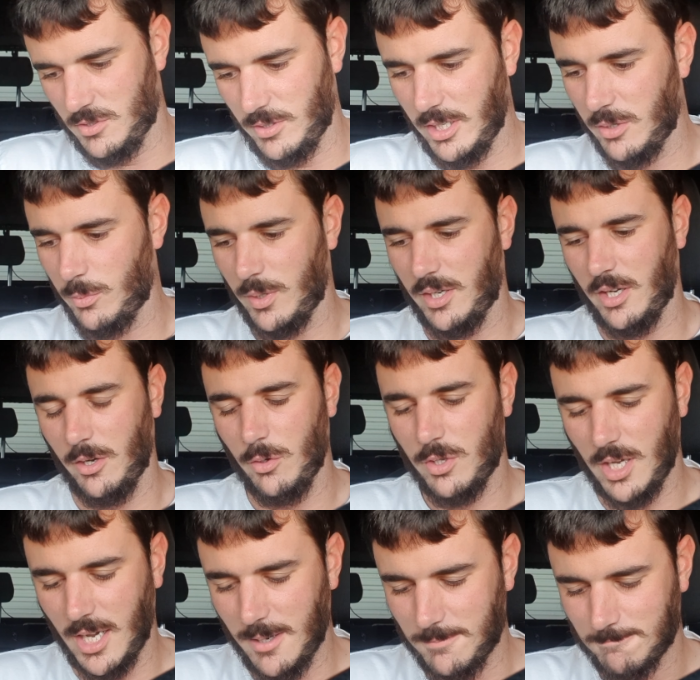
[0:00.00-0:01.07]
Round one.
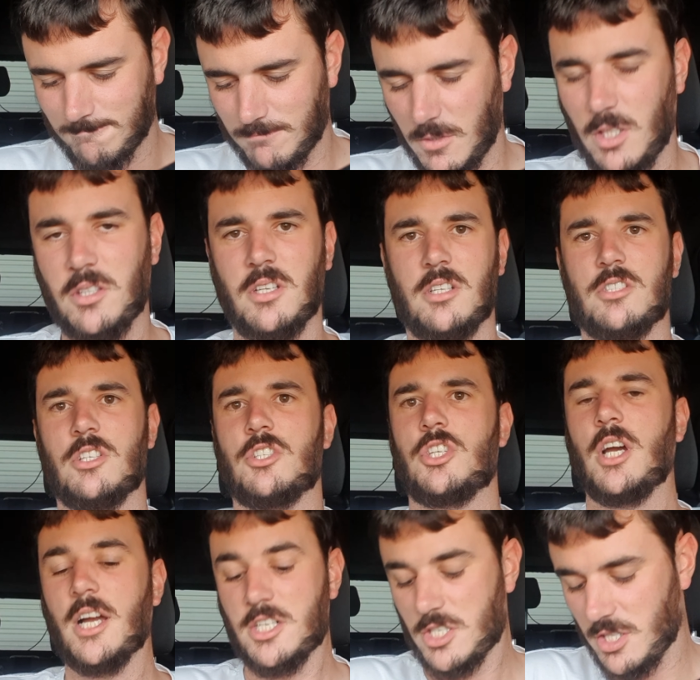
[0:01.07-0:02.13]
Okay, not that it's a
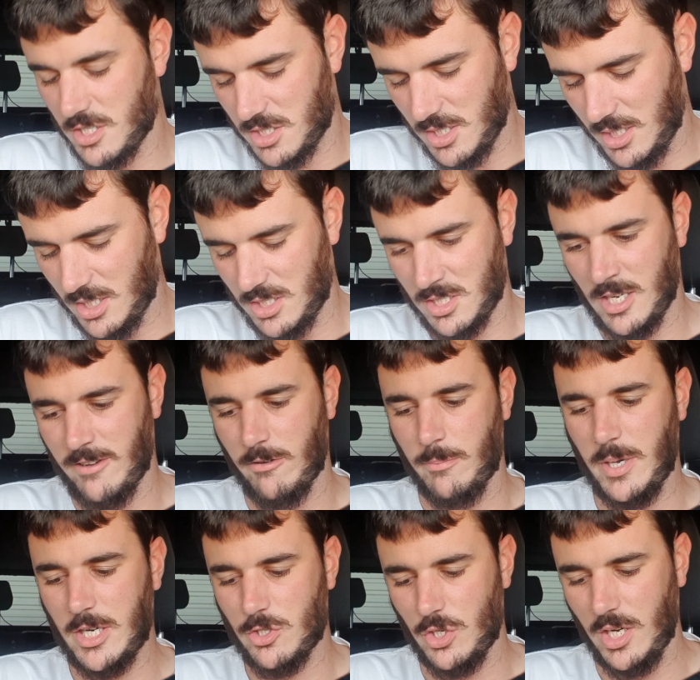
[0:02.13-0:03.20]
charger, this thing doesn't have a
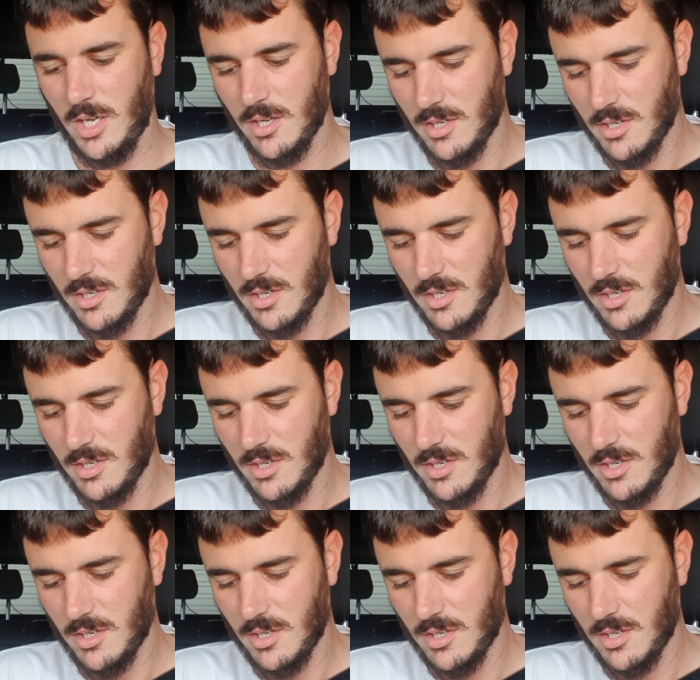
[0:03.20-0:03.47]
battery.